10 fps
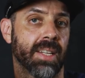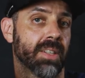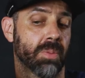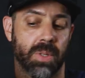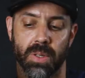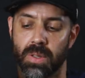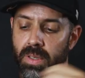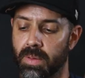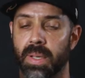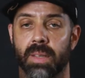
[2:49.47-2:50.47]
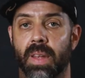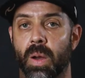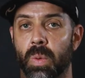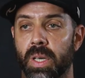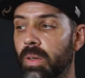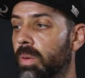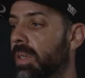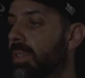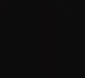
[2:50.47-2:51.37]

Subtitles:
just reduces a bit of that wind noise.